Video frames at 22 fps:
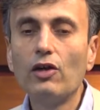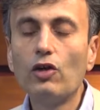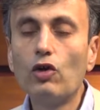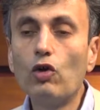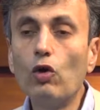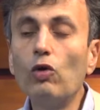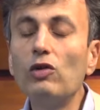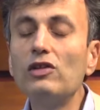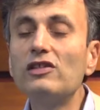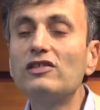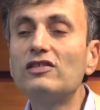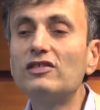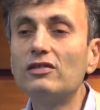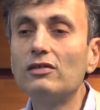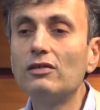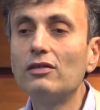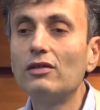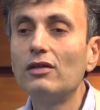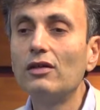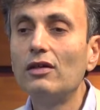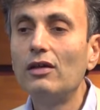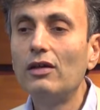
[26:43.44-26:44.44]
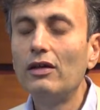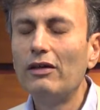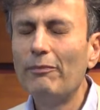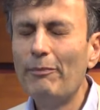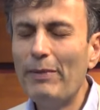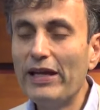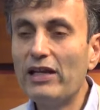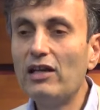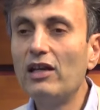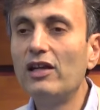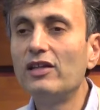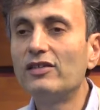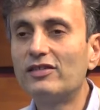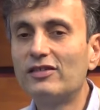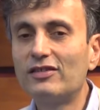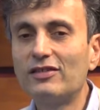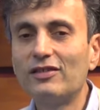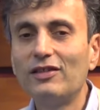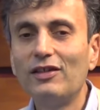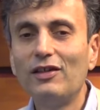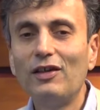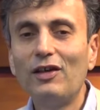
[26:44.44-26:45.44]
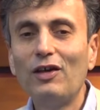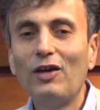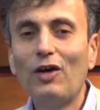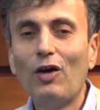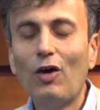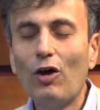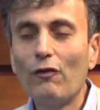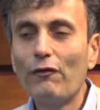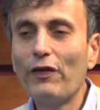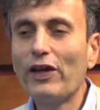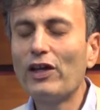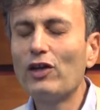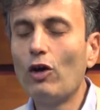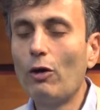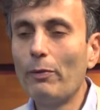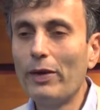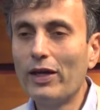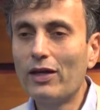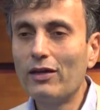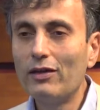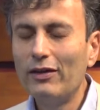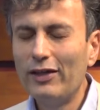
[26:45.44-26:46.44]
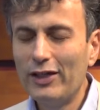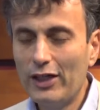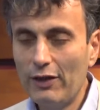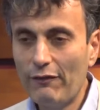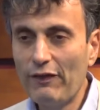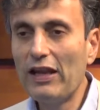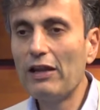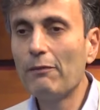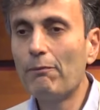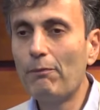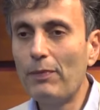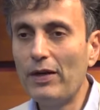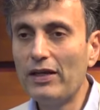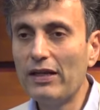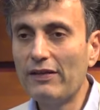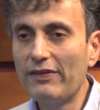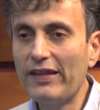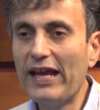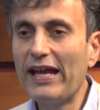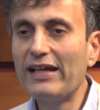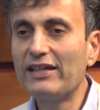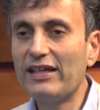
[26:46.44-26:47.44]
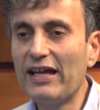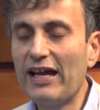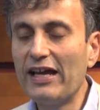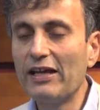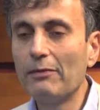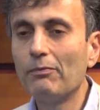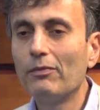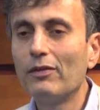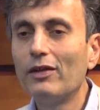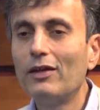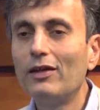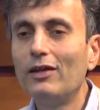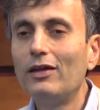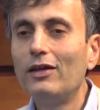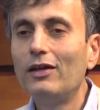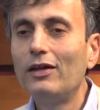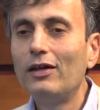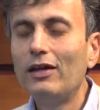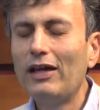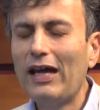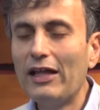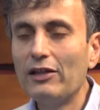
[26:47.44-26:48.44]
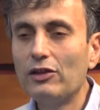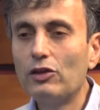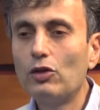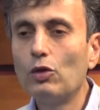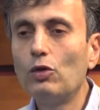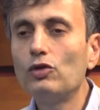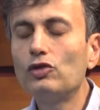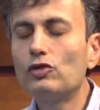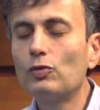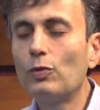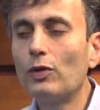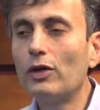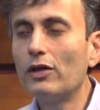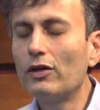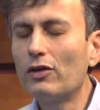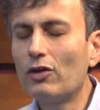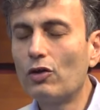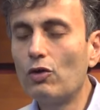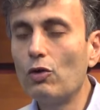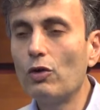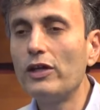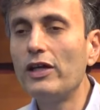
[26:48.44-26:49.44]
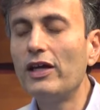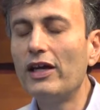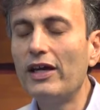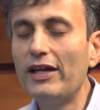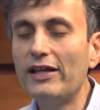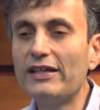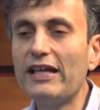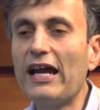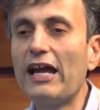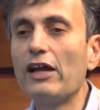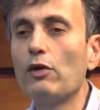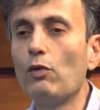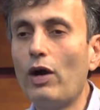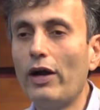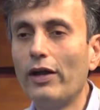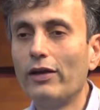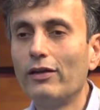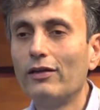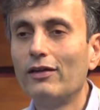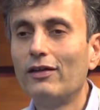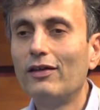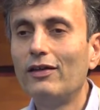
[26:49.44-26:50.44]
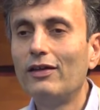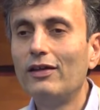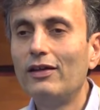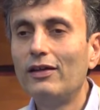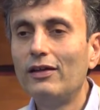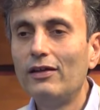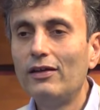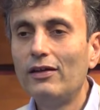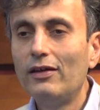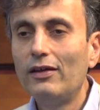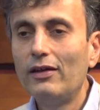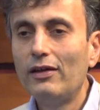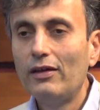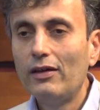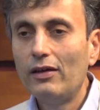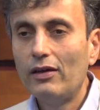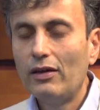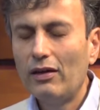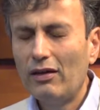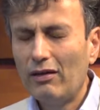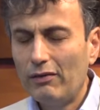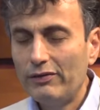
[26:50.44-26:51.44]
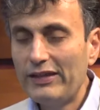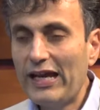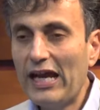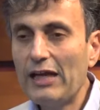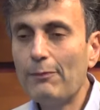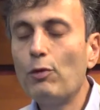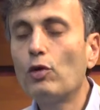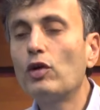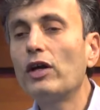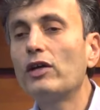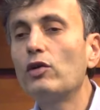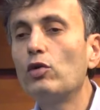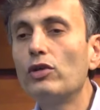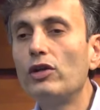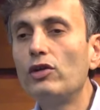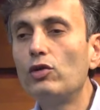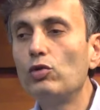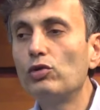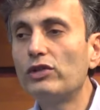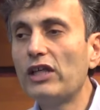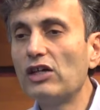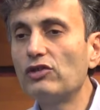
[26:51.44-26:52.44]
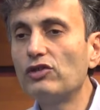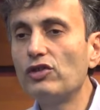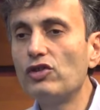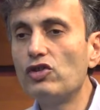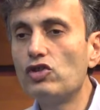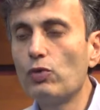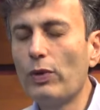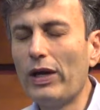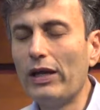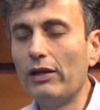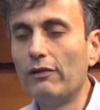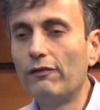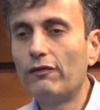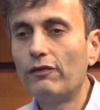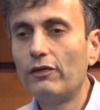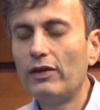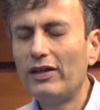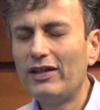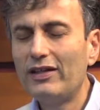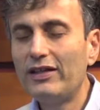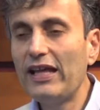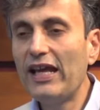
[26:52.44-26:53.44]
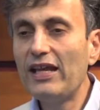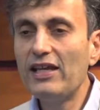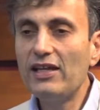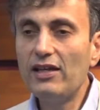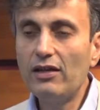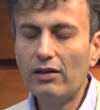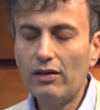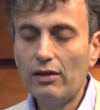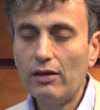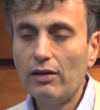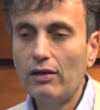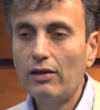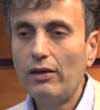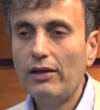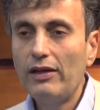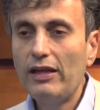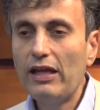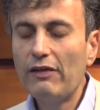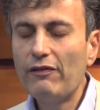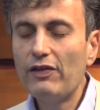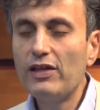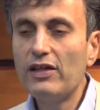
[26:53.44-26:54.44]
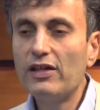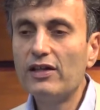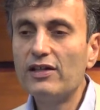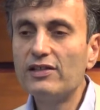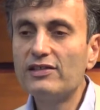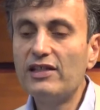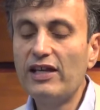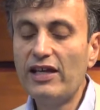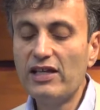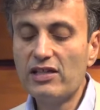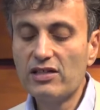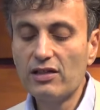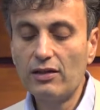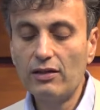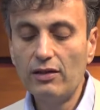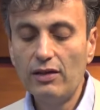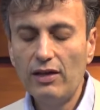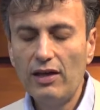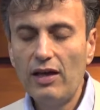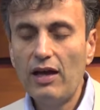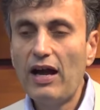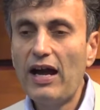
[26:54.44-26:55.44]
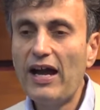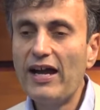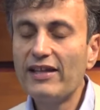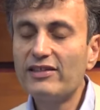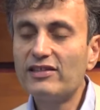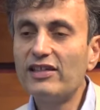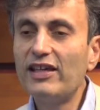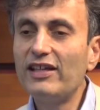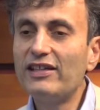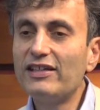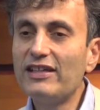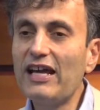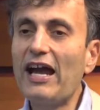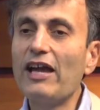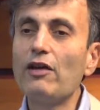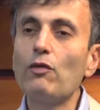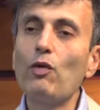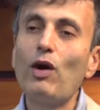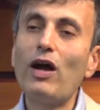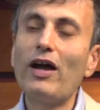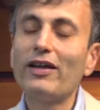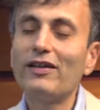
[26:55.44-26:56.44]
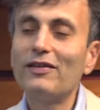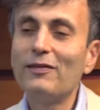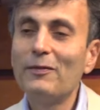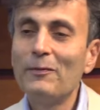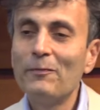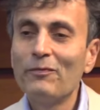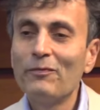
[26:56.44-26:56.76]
gold medalists of economic development at that time, and those were Korea and Taiwan. That book I wrote in 2012. 11 years later, I'd say Taiwan